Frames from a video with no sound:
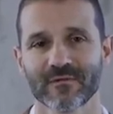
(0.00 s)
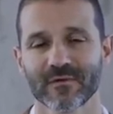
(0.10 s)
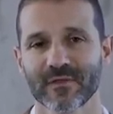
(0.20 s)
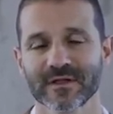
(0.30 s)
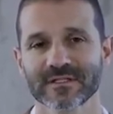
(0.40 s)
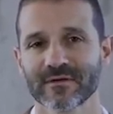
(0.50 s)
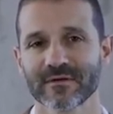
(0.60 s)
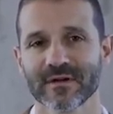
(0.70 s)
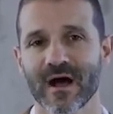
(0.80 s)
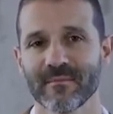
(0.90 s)
for things that
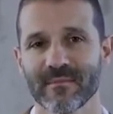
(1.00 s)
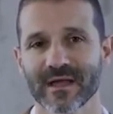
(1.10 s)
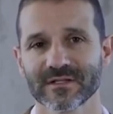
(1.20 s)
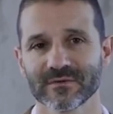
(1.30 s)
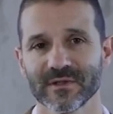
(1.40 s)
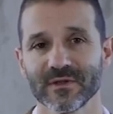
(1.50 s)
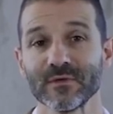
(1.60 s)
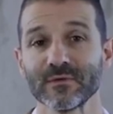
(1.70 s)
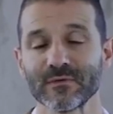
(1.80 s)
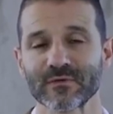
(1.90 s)
are not meant to be
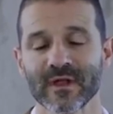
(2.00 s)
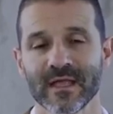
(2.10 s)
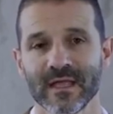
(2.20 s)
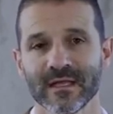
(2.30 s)
used.